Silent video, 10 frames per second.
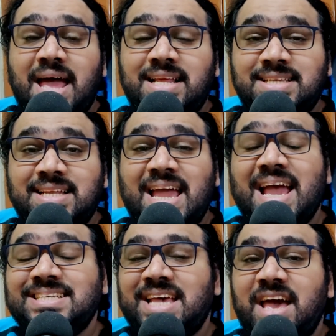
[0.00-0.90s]
that is it,
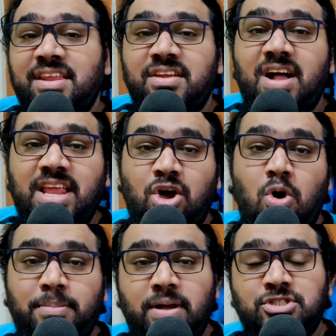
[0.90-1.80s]
guys. I really
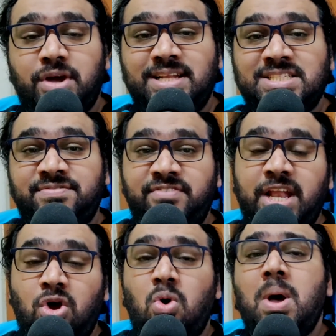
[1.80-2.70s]
hope you enjoyed this
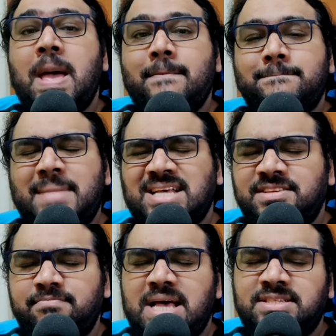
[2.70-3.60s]
video.
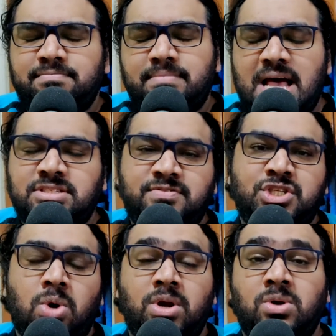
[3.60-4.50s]
Massive
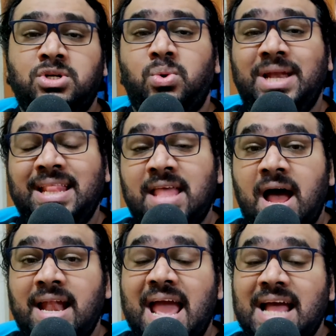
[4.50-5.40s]
shout out to
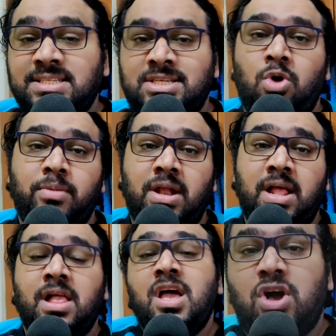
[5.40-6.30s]
Nithanth and
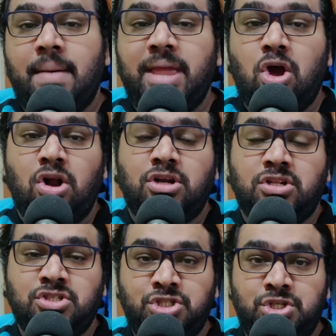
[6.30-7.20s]
Soumyanil for coming on to
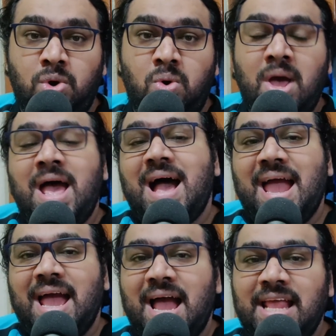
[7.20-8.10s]
the show.
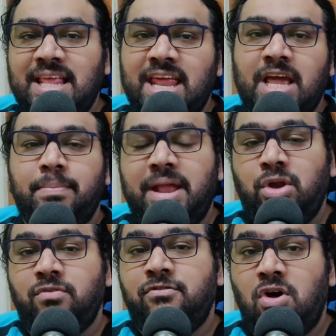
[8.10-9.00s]
I highly recommend
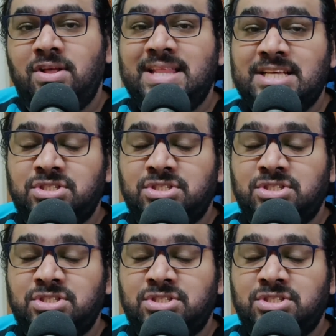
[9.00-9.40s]
you follow their